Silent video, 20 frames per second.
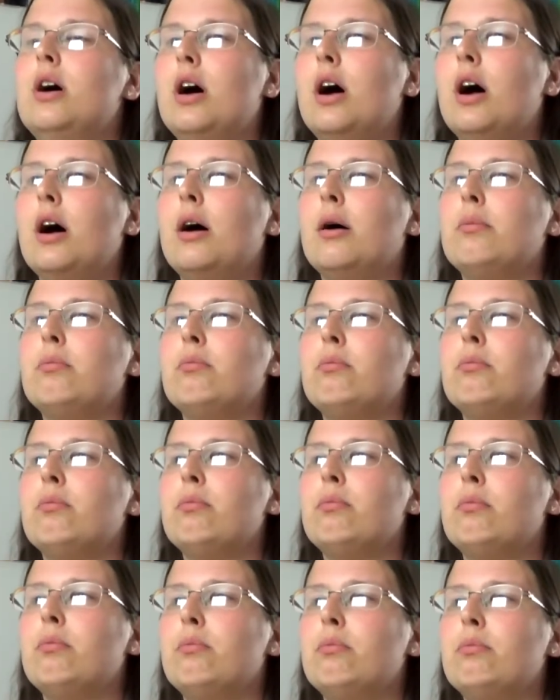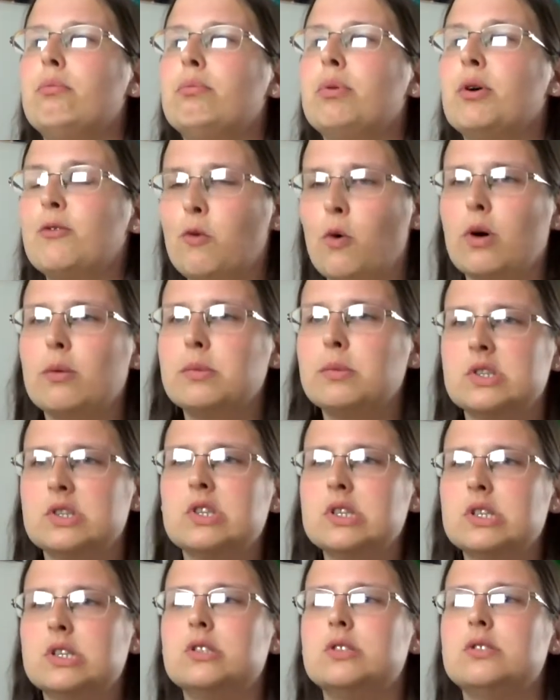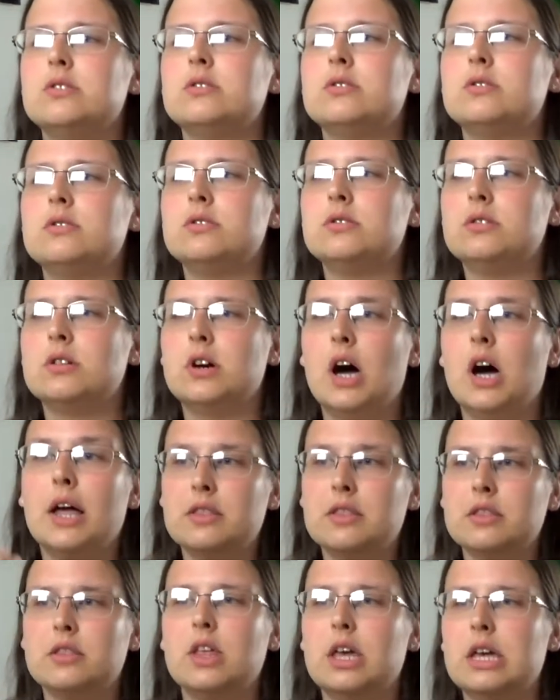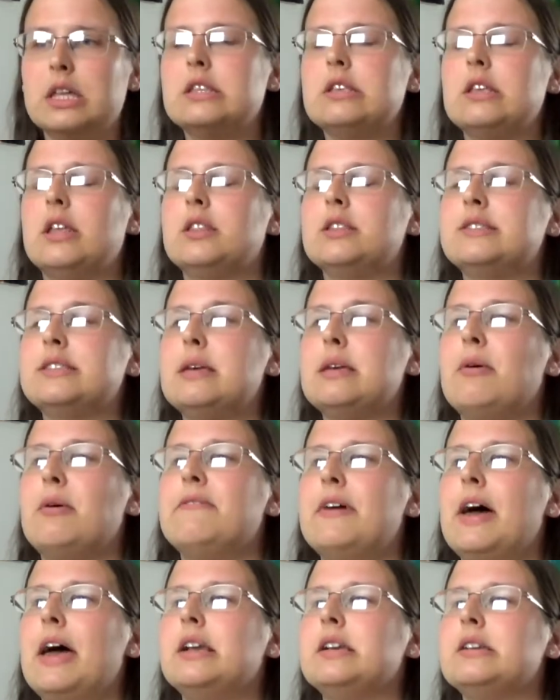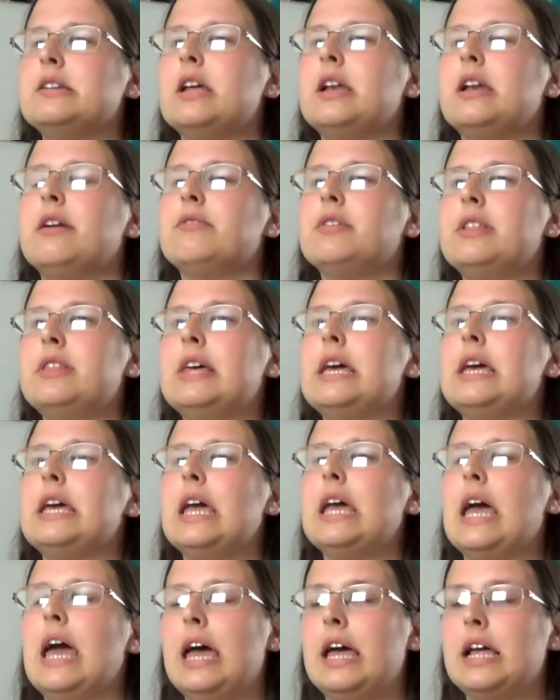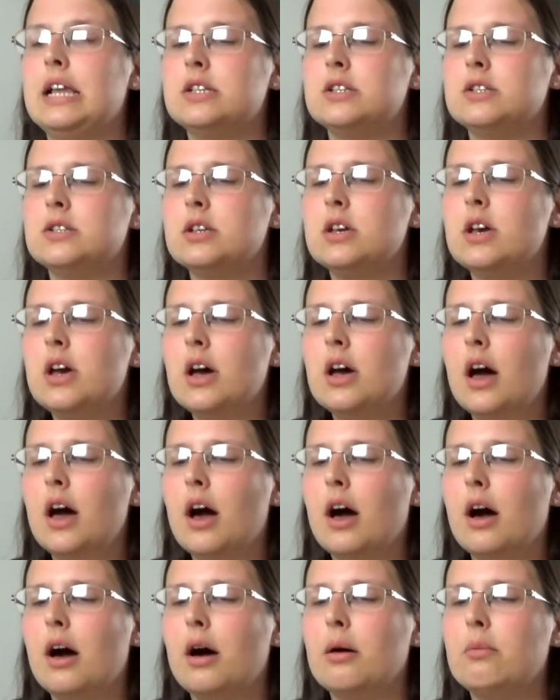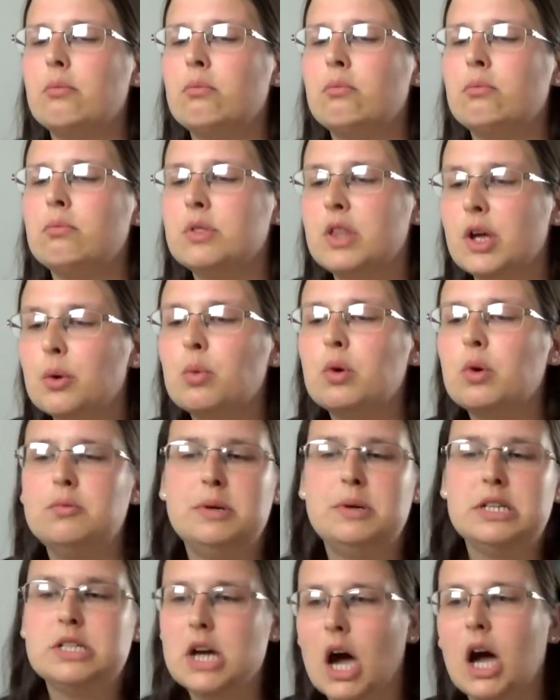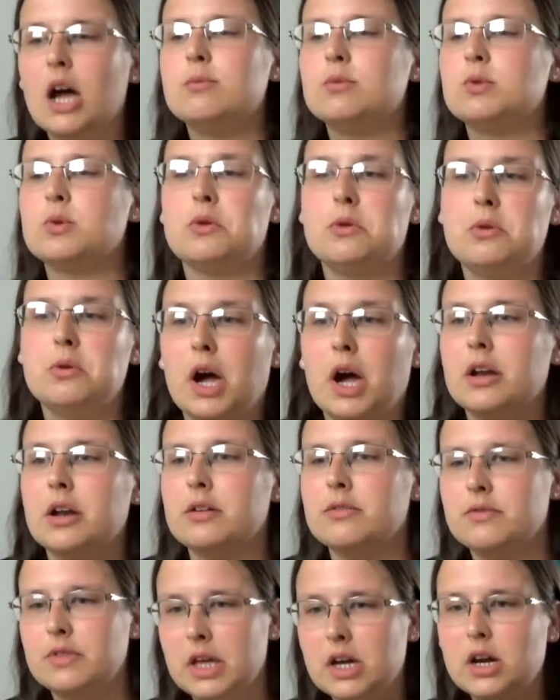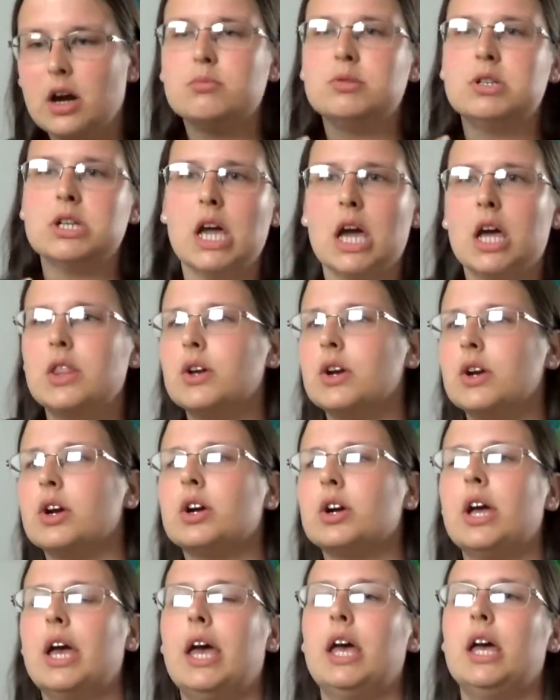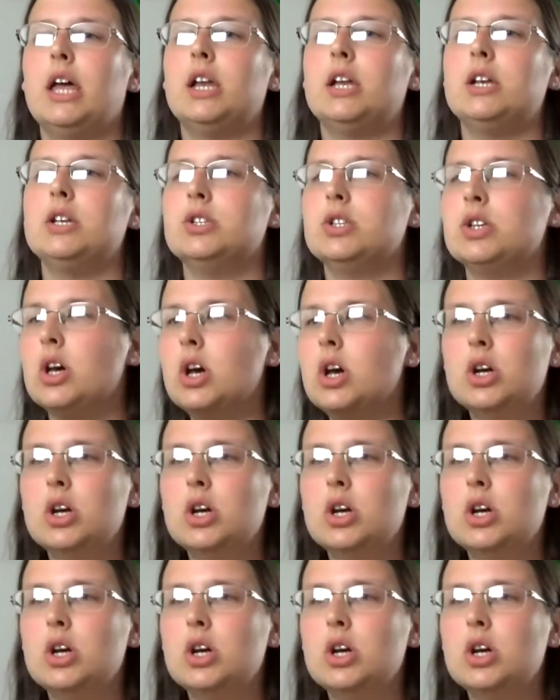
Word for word: um, performances on like in the same event and everything and um there would be times where we'd kind of like come together and